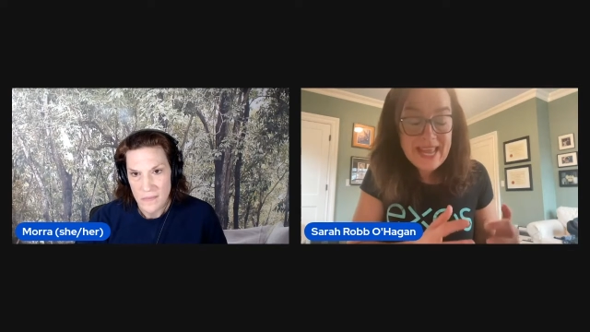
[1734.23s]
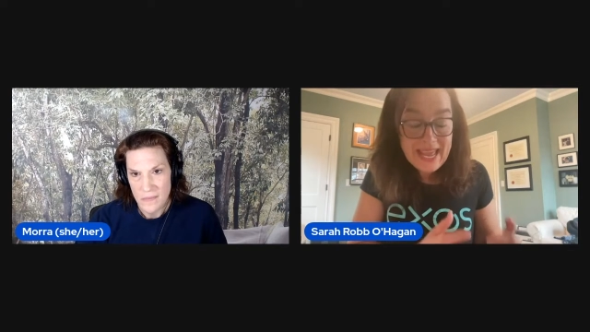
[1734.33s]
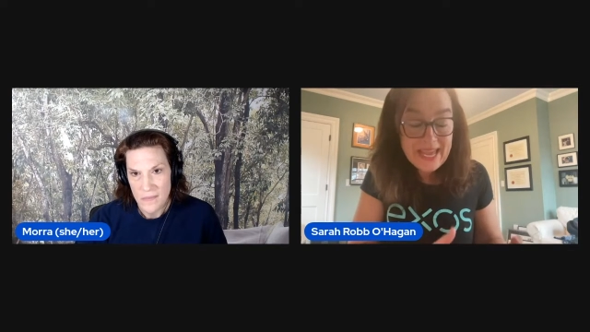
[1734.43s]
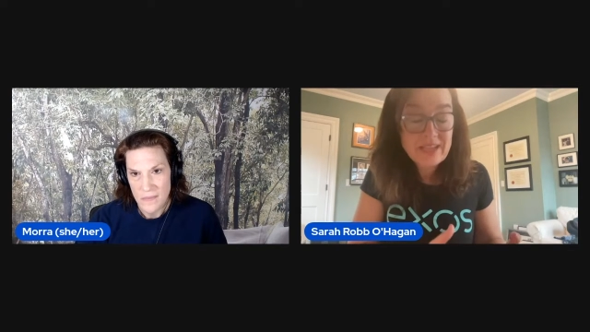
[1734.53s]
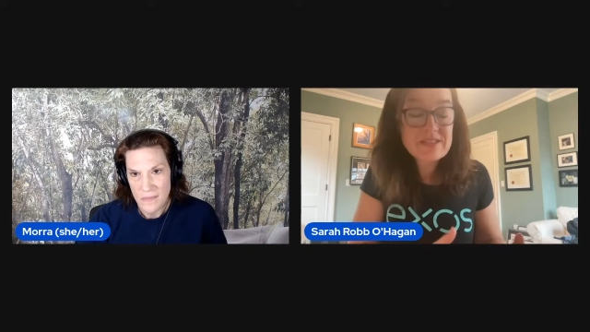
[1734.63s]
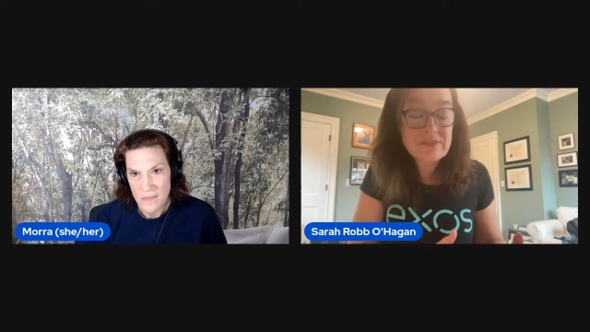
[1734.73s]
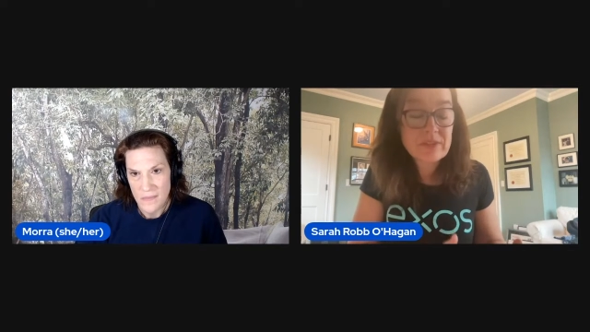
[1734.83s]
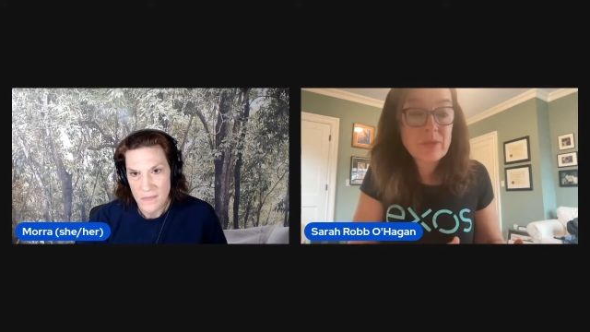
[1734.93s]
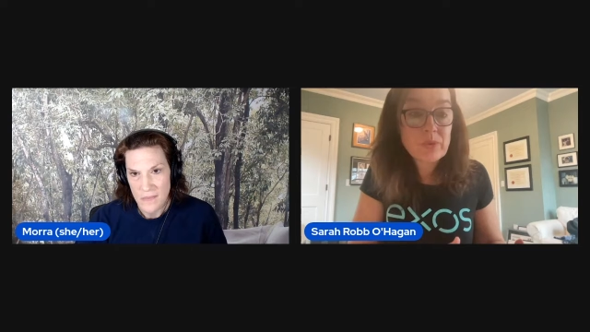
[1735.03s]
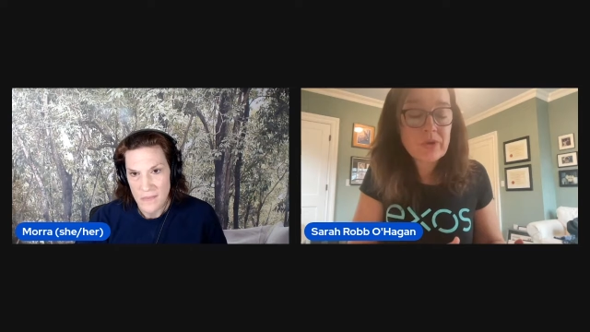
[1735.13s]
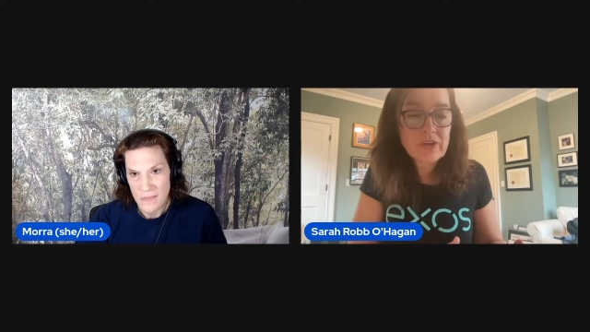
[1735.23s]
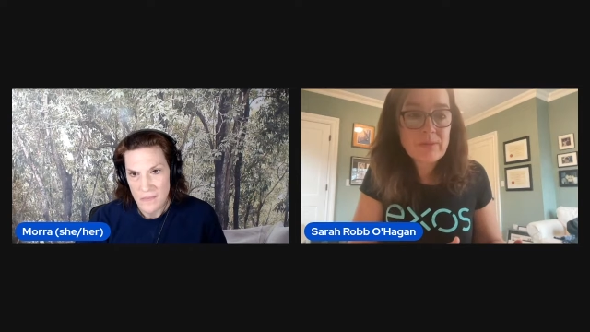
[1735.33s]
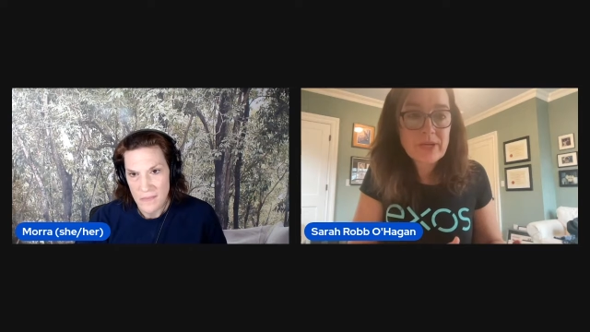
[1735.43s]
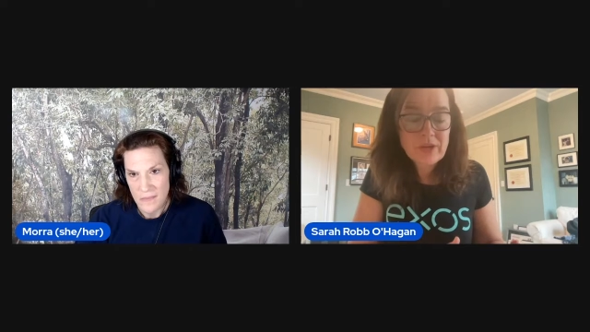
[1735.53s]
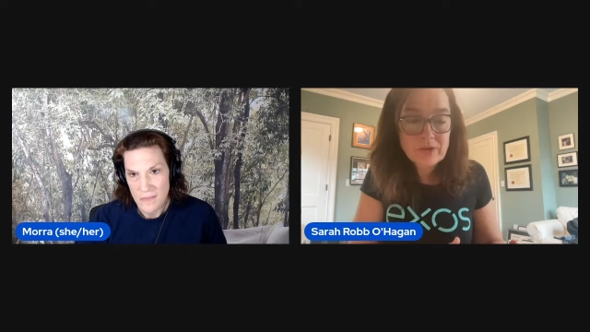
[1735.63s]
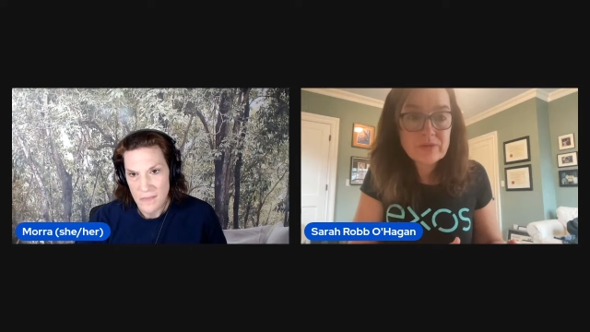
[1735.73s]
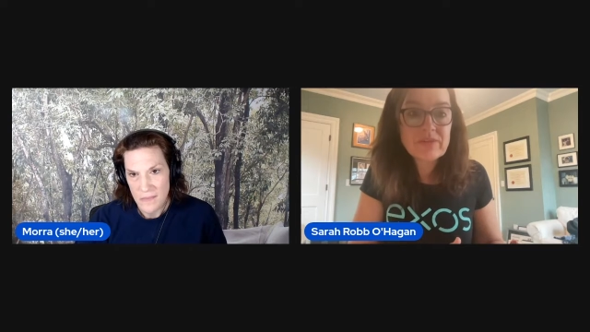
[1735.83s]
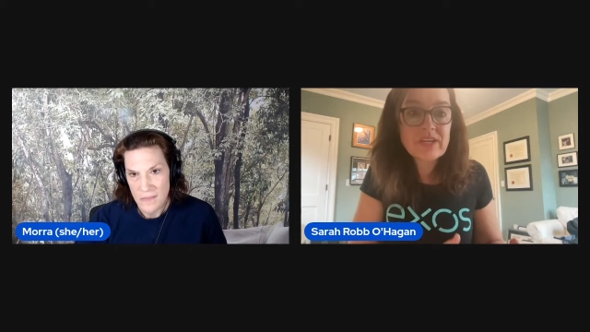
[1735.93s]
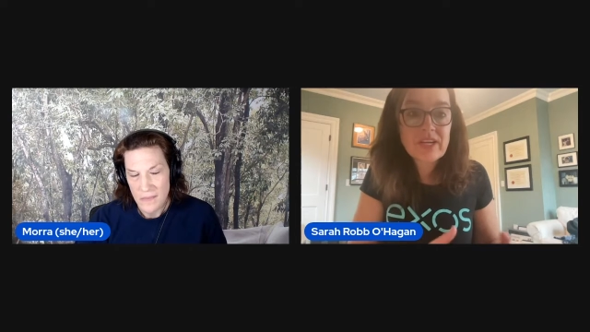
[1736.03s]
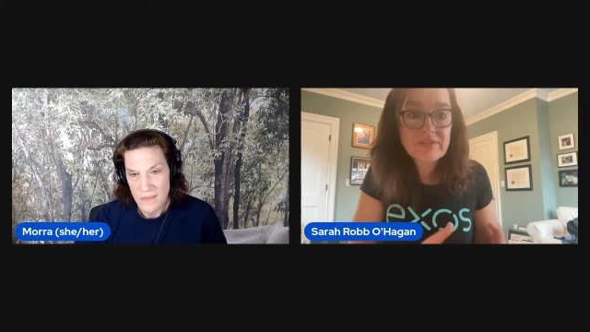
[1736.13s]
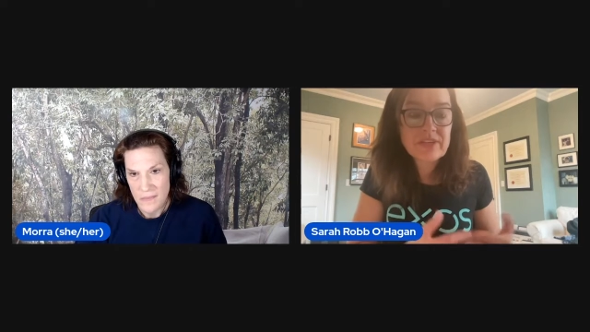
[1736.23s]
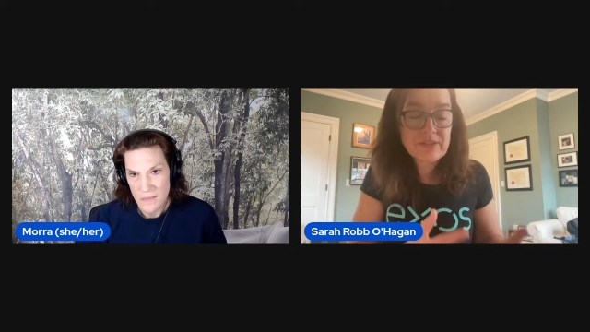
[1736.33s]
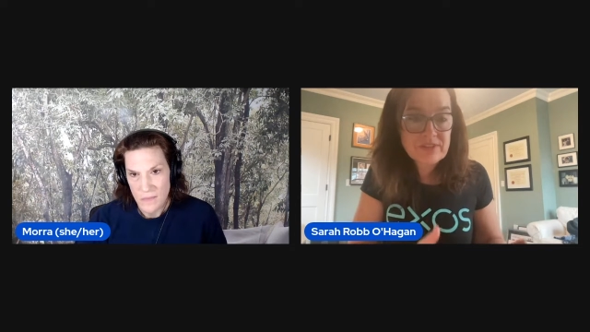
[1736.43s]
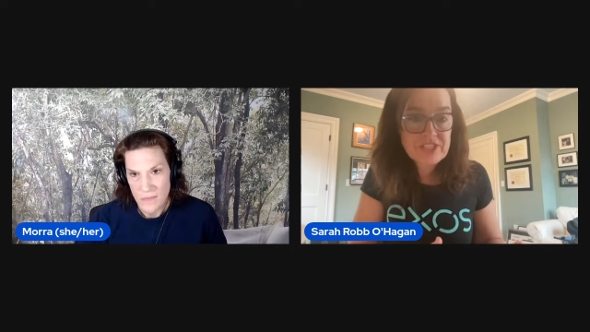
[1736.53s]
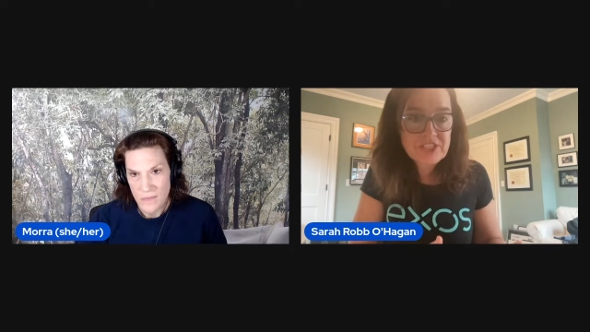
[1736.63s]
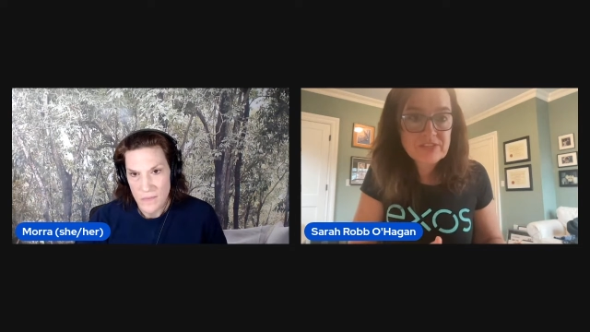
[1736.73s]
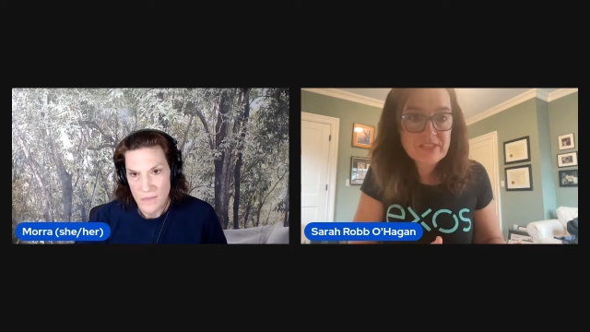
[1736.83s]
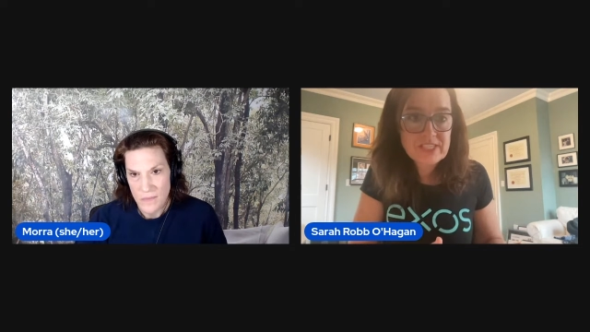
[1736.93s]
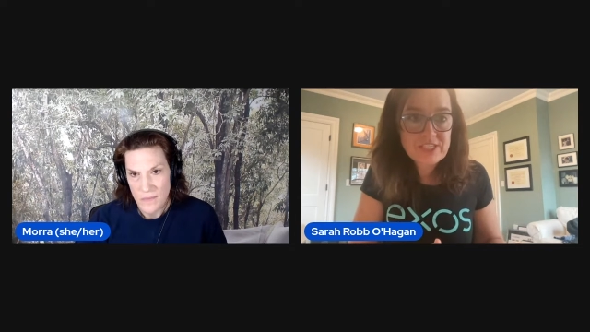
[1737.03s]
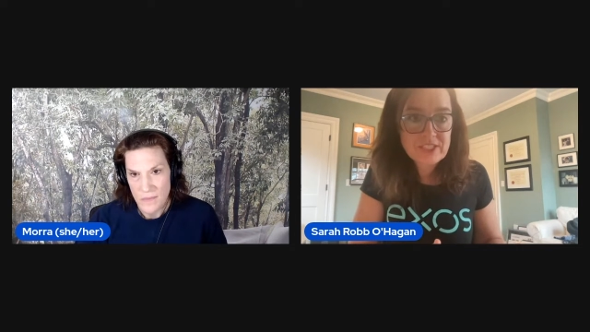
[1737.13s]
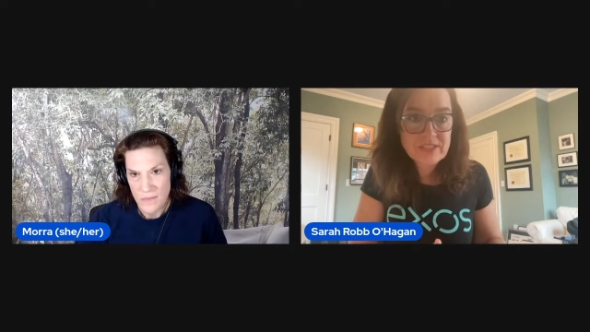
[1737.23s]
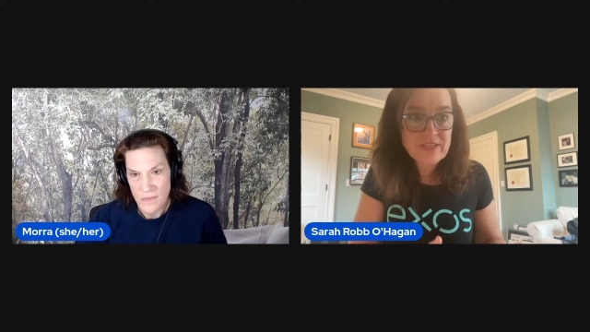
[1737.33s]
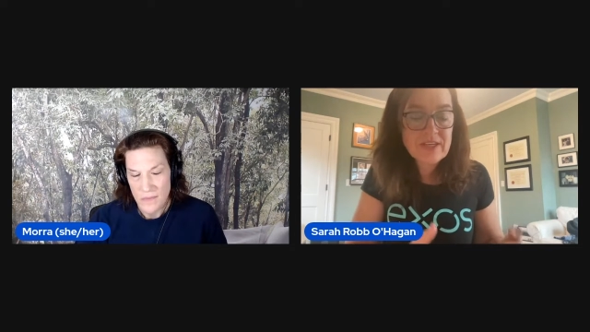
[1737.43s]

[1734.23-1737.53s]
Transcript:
Speaker 1: actively work on my own recovery and regeneration